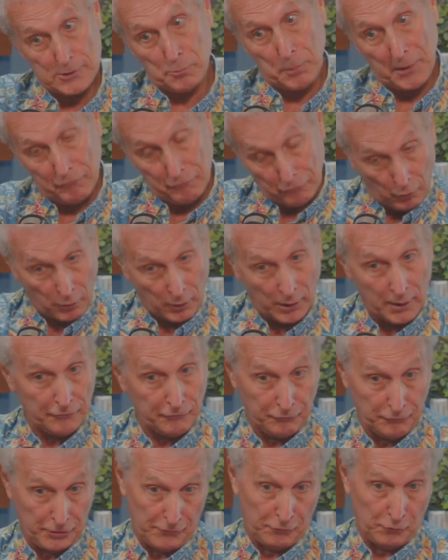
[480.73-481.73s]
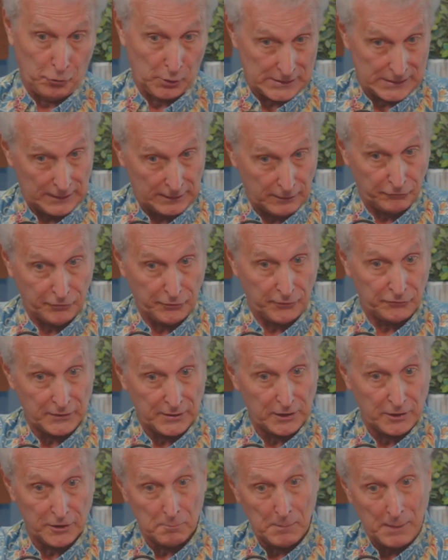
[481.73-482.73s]
before the 14th and
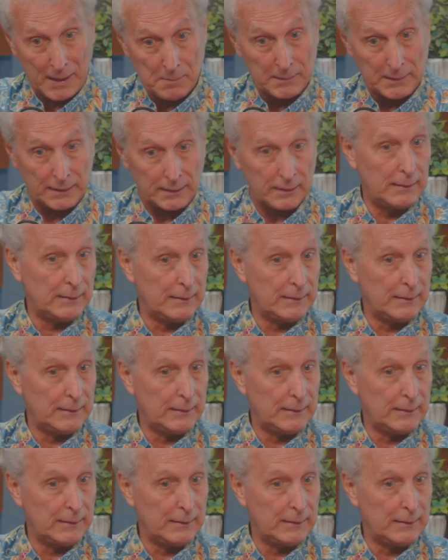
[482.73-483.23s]
15th Amendment,